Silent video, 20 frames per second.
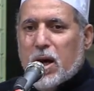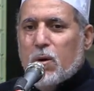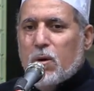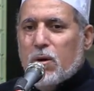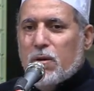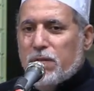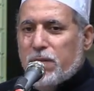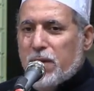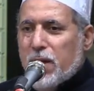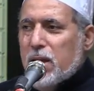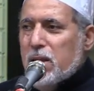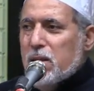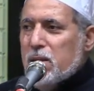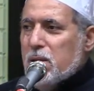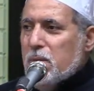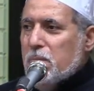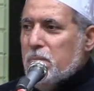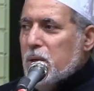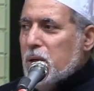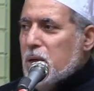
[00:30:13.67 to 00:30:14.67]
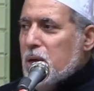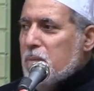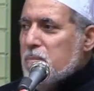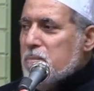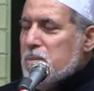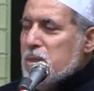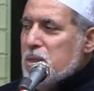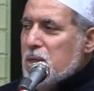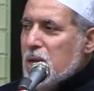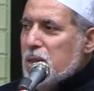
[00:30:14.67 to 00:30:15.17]

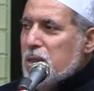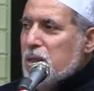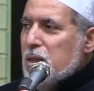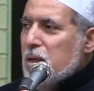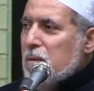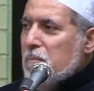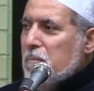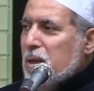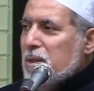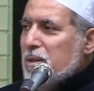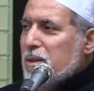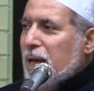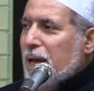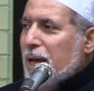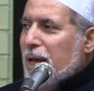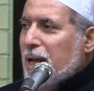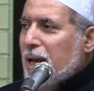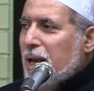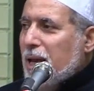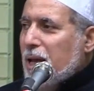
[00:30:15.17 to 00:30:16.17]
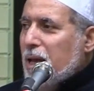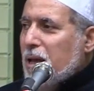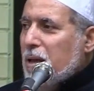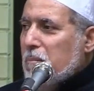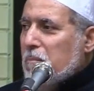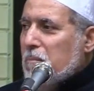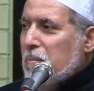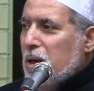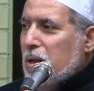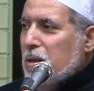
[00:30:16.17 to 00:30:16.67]
becomes nothing but a
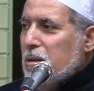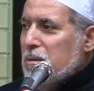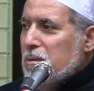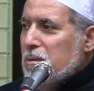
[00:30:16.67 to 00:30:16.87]
claim.